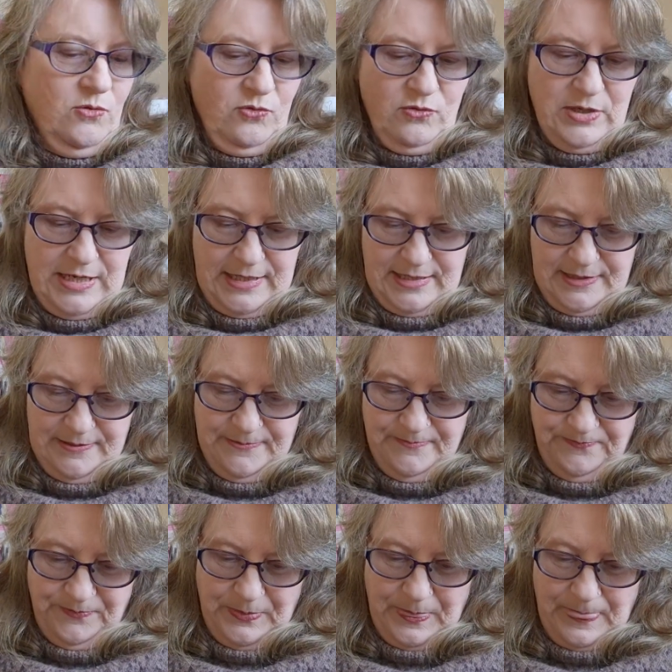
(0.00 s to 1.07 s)
Right.
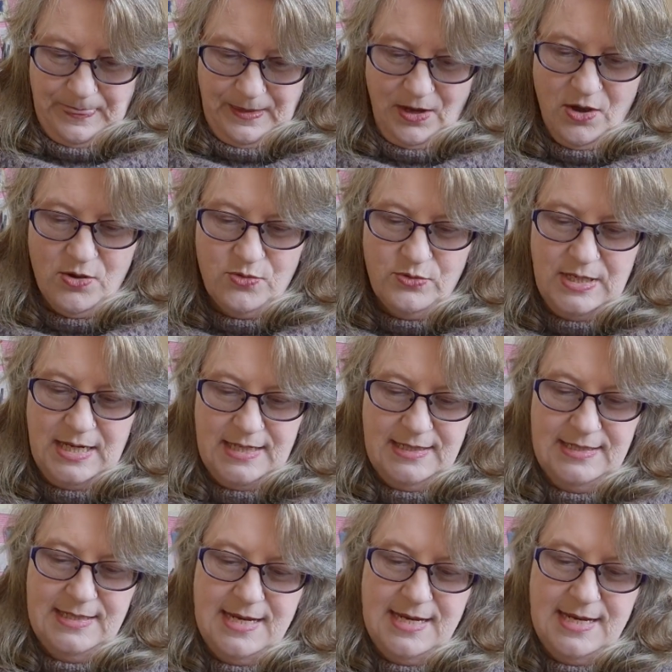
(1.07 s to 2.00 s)
Oh, yes.